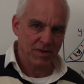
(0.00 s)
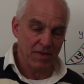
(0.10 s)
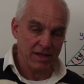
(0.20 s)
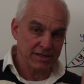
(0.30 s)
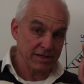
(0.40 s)

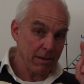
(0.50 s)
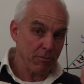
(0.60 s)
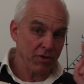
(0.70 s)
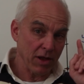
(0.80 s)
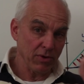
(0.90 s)
That's a
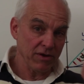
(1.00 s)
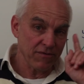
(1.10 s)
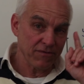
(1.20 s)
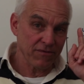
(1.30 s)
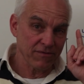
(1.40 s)
number that
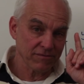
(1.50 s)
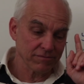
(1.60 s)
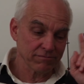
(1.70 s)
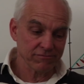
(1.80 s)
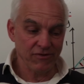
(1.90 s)
we've
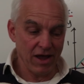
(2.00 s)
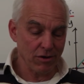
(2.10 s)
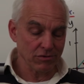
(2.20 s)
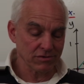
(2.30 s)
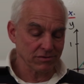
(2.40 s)

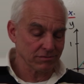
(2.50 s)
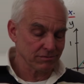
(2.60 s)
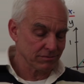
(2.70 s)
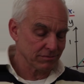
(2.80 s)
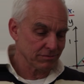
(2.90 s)
found
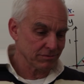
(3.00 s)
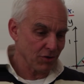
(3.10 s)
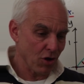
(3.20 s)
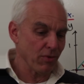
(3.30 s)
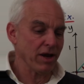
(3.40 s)

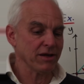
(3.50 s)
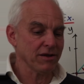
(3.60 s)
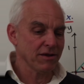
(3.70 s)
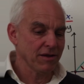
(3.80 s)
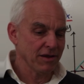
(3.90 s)

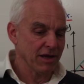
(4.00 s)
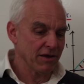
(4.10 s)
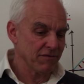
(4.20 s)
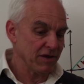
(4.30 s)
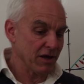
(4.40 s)
already
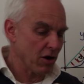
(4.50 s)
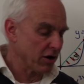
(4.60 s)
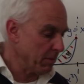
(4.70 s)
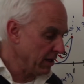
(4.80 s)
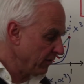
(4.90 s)
via
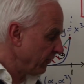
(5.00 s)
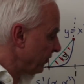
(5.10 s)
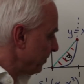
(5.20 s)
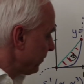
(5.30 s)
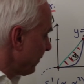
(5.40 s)
Archimedes.